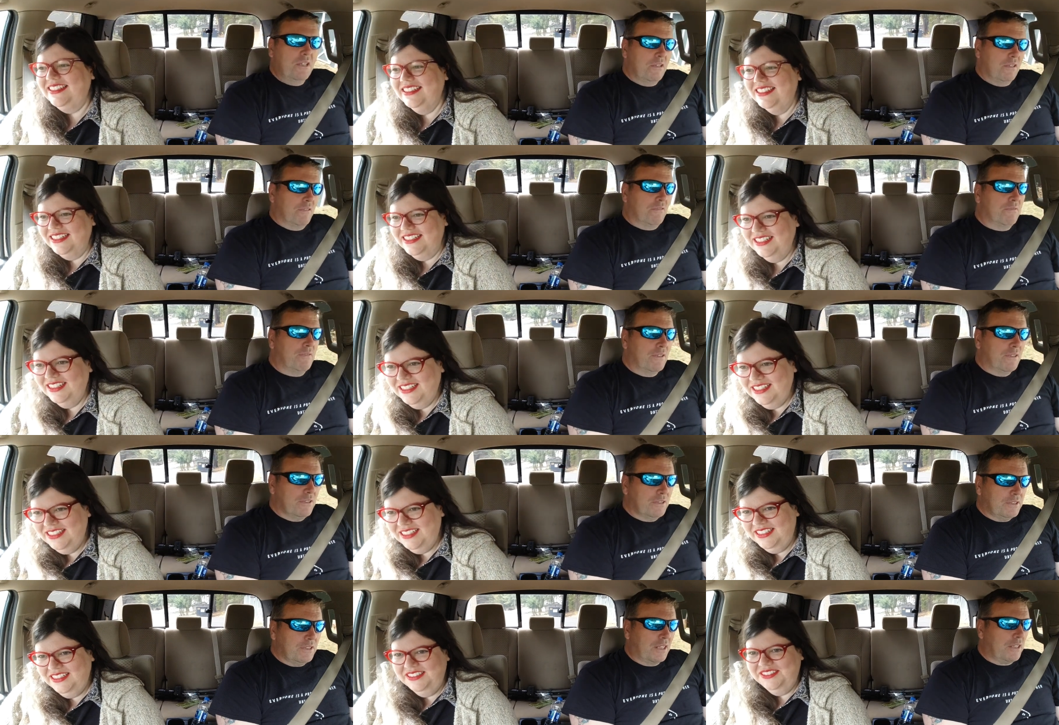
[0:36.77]
Speaker 1: It
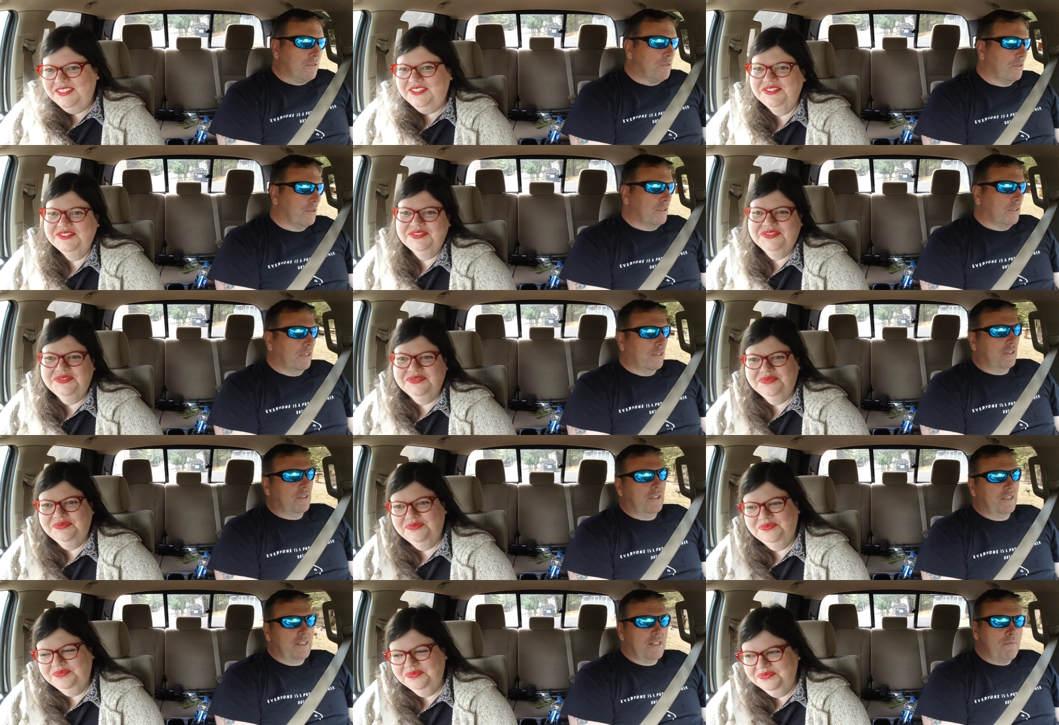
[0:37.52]
feels like we're
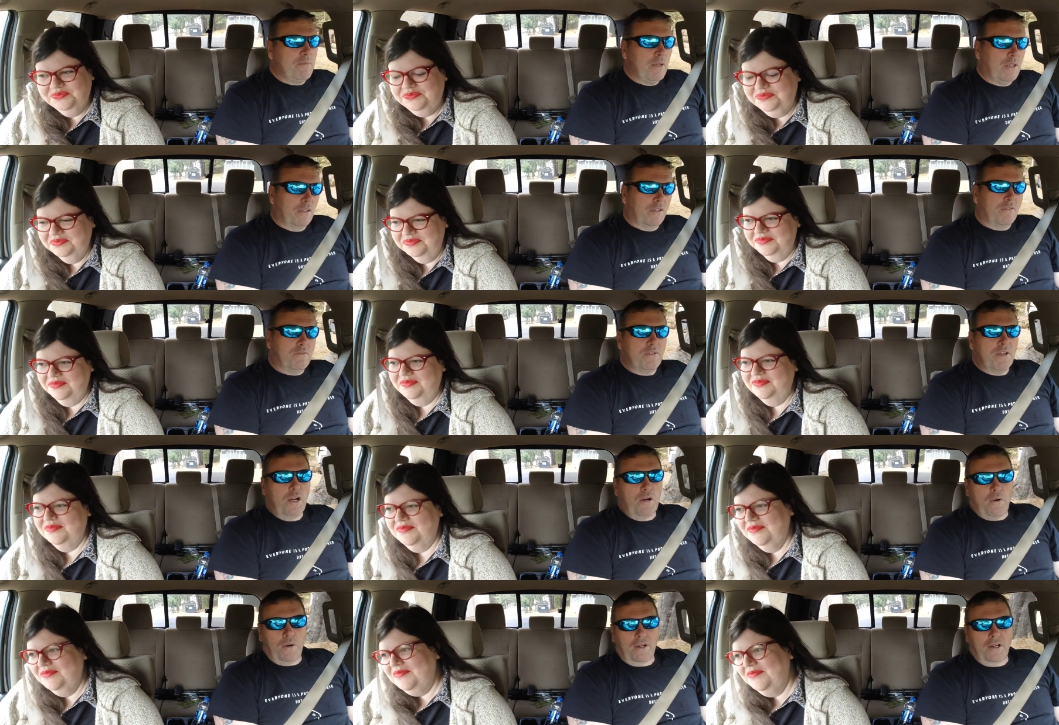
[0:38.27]
literally in the middle of
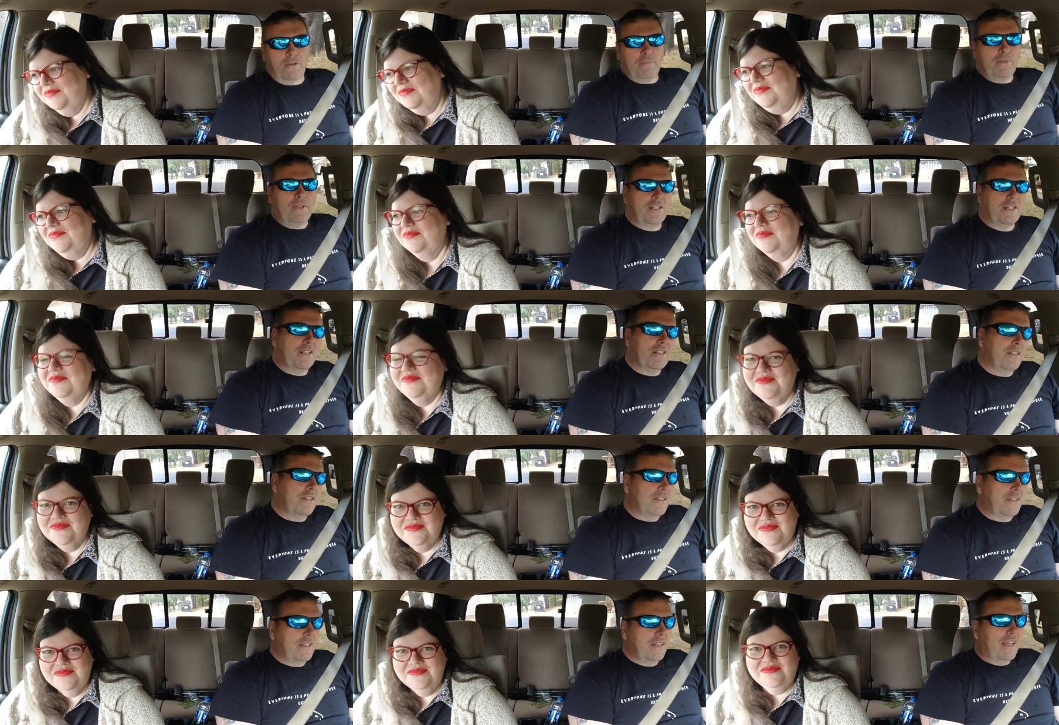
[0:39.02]
nowhere up
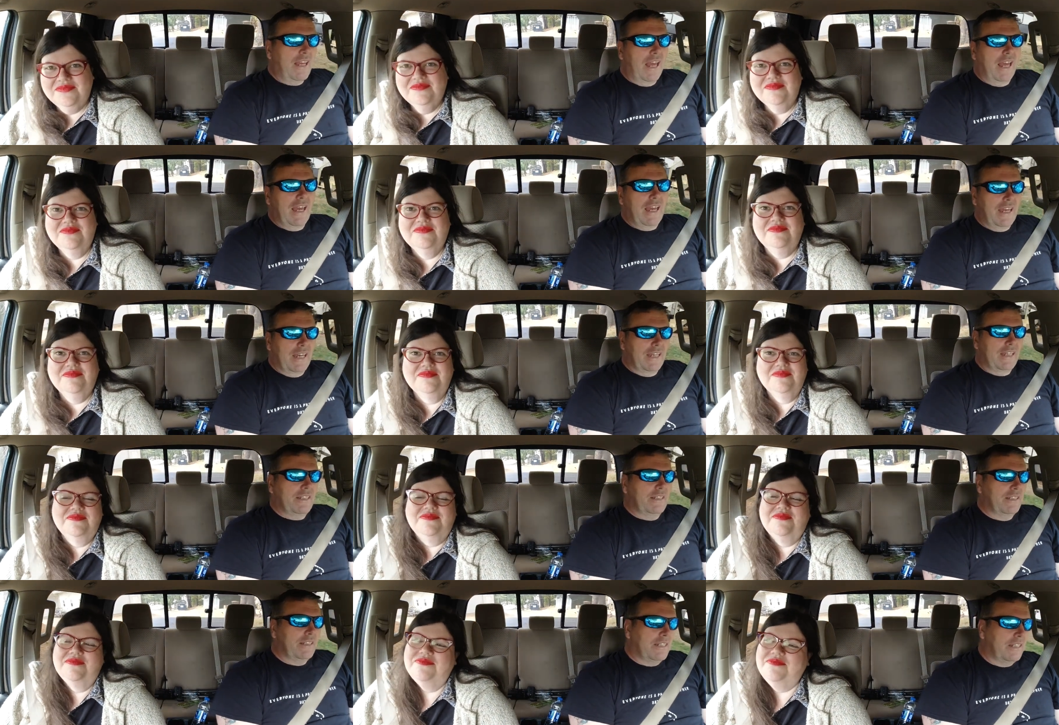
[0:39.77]
here,
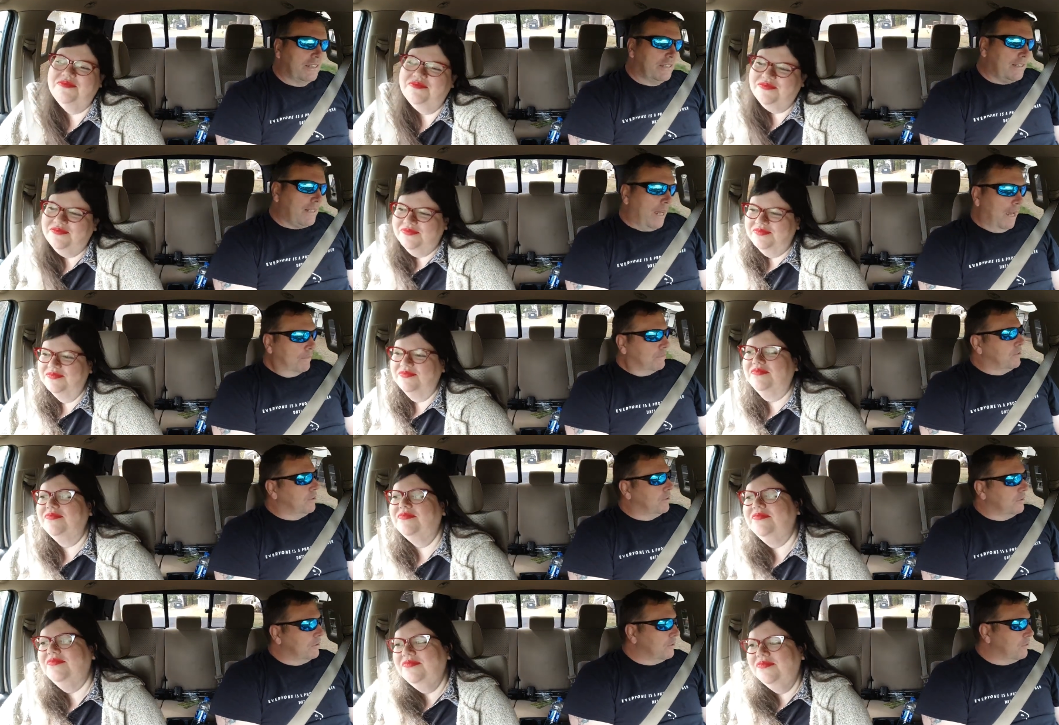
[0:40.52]
and it's
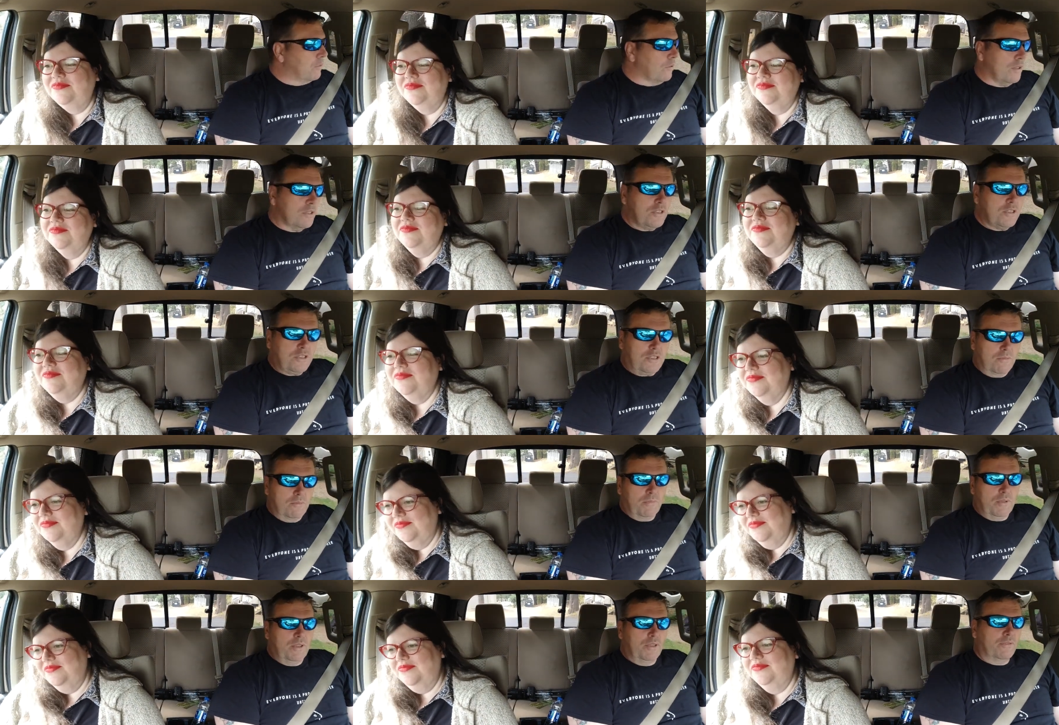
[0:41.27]
absolutely gorgeous
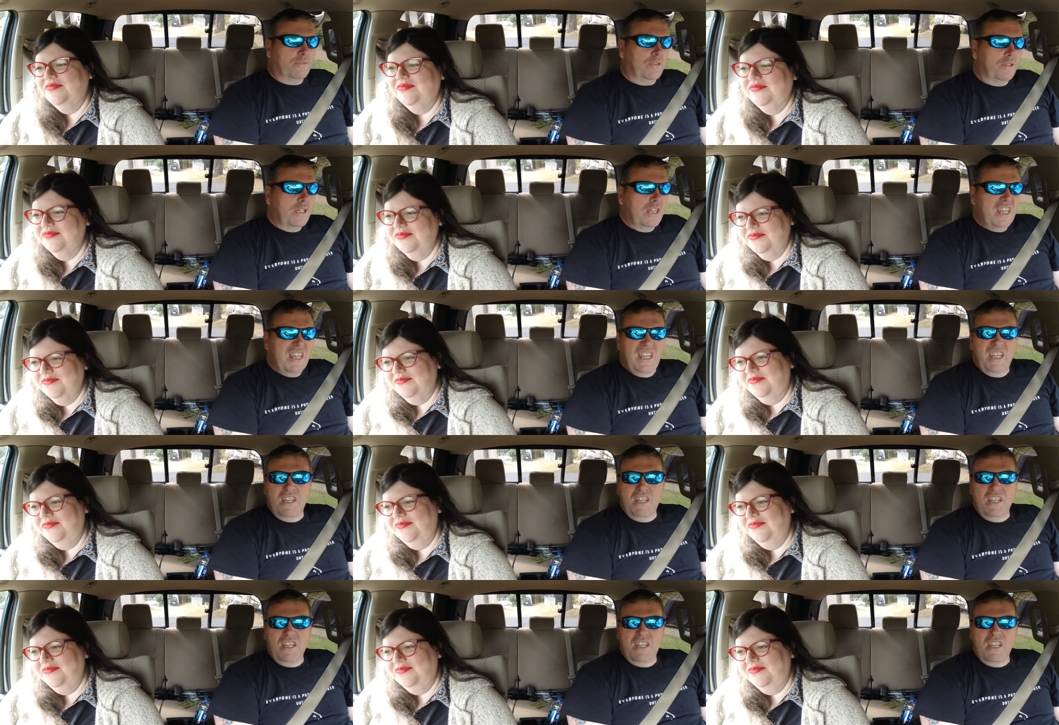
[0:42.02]
and beautiful.